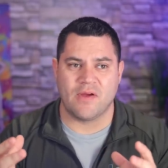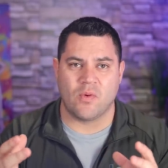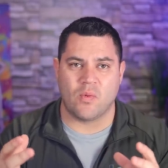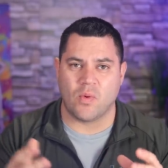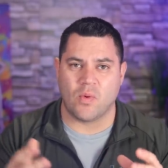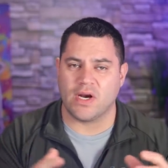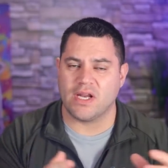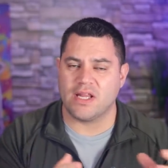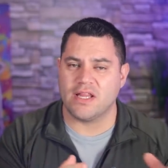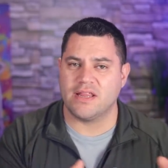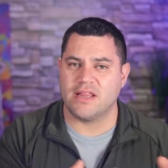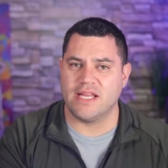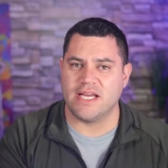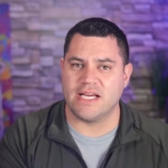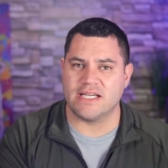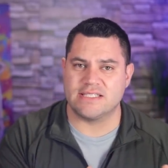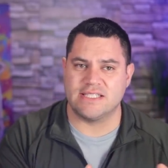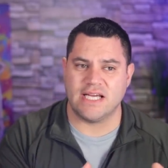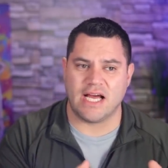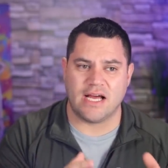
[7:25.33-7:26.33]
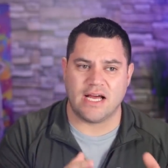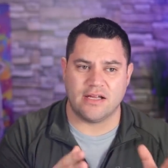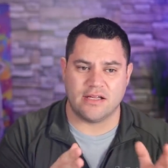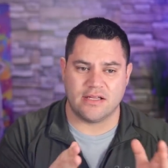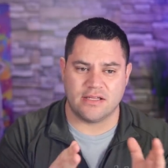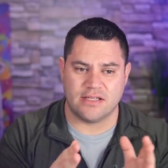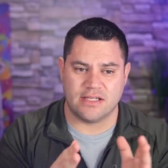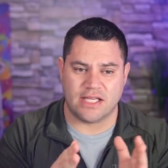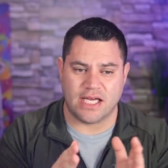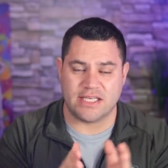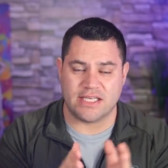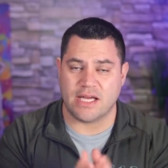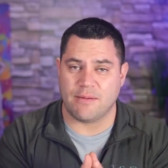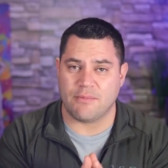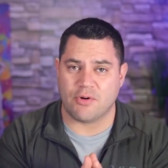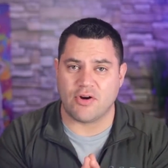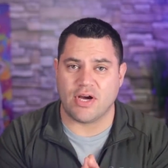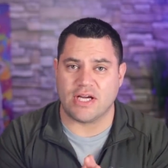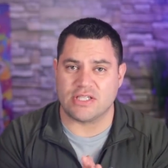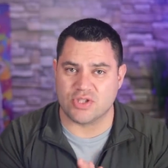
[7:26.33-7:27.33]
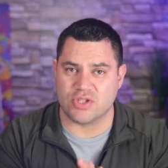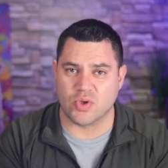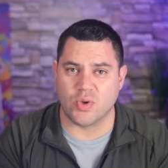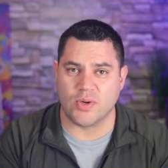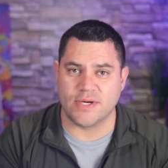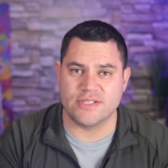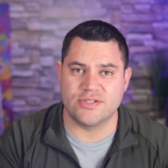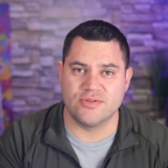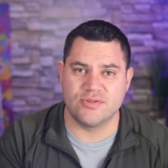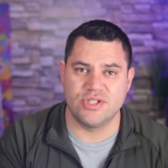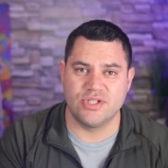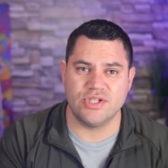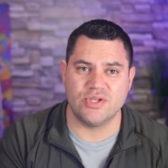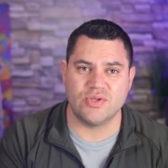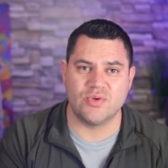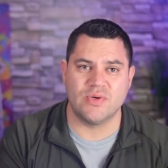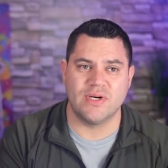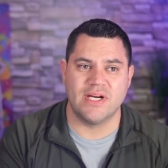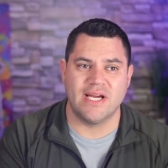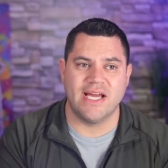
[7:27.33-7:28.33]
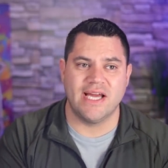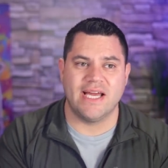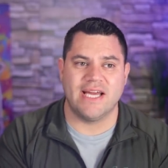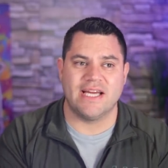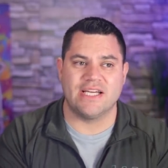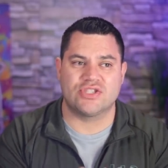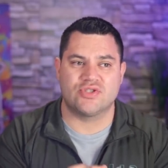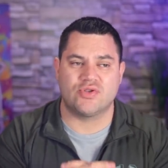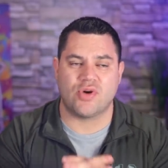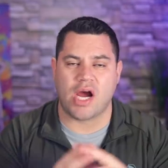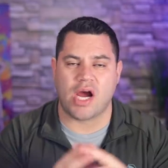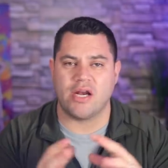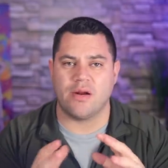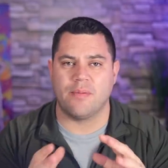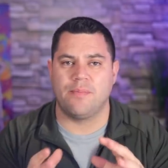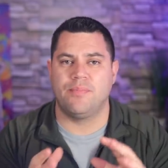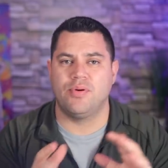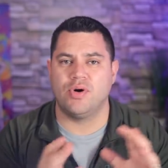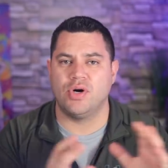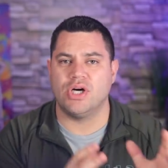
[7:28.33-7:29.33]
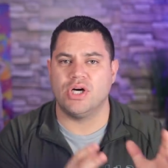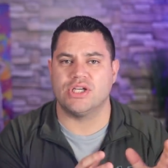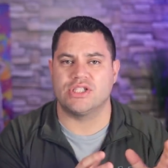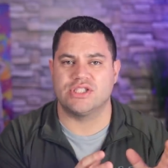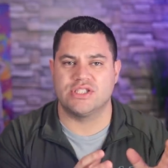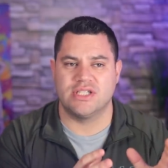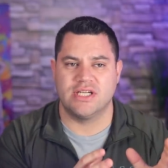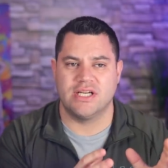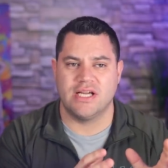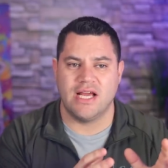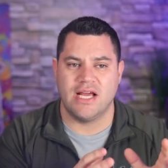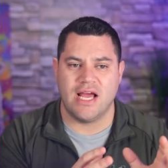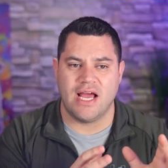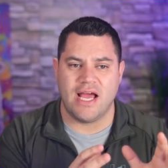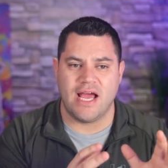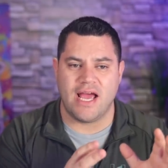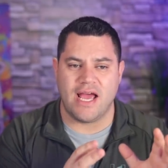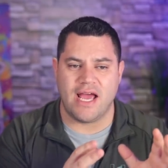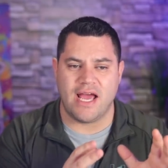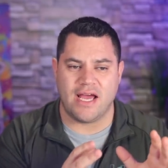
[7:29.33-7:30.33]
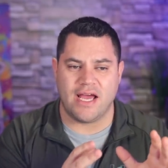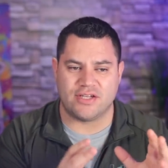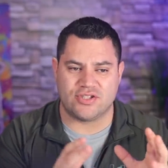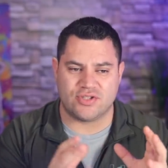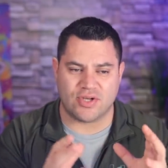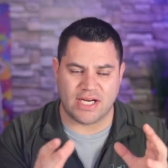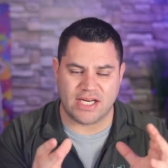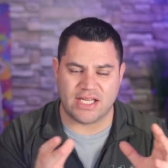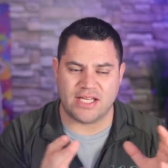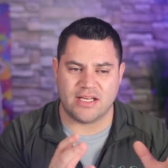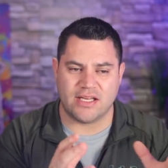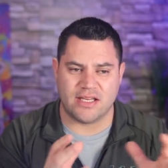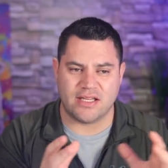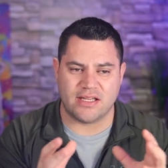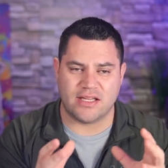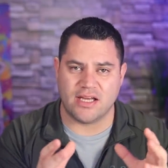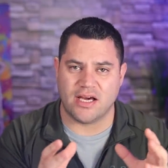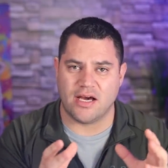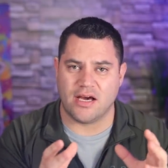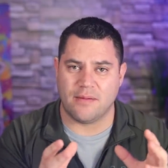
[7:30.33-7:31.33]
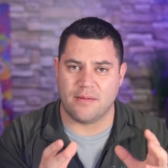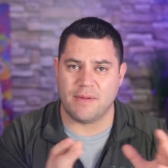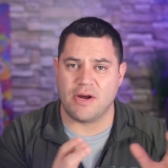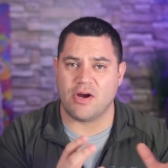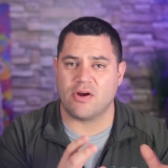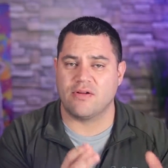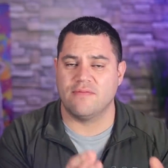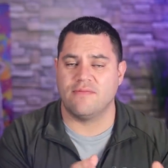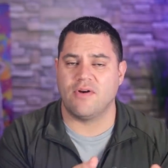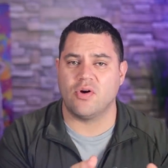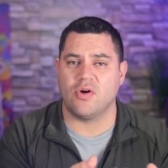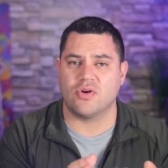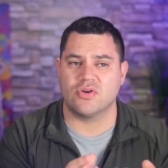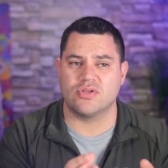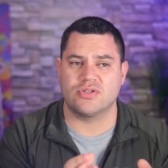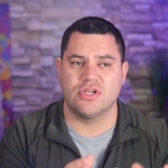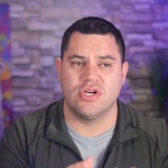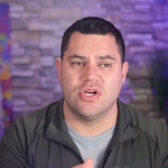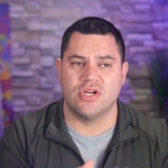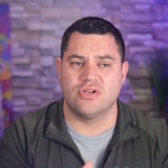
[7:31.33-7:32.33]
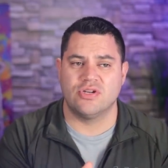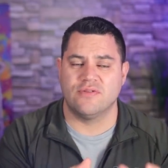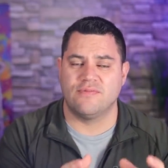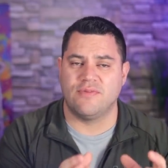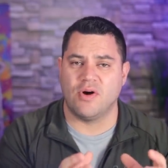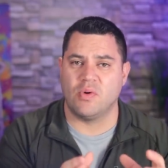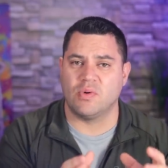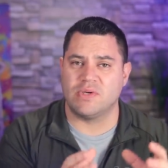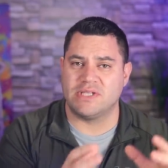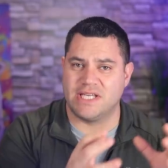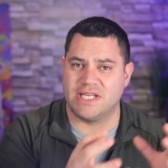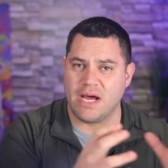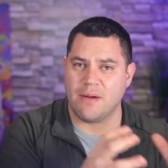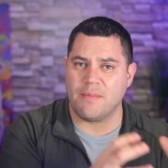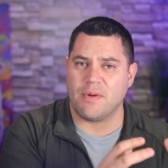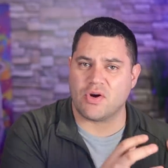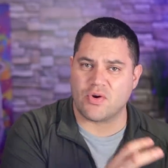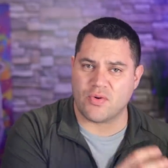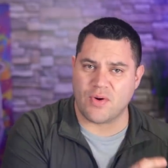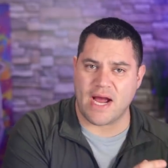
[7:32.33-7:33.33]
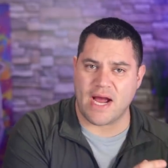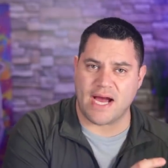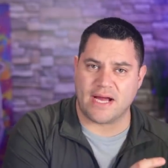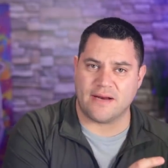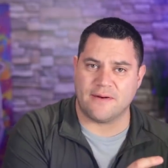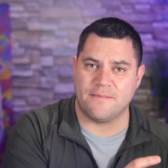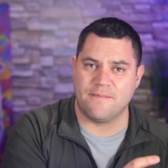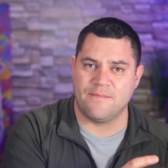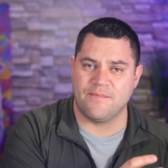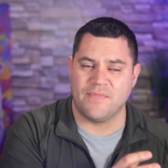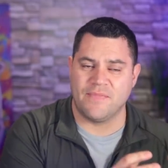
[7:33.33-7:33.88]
one of the things that that Democrats are going to do is try to push and eh, try to get the American voters to vote Democrat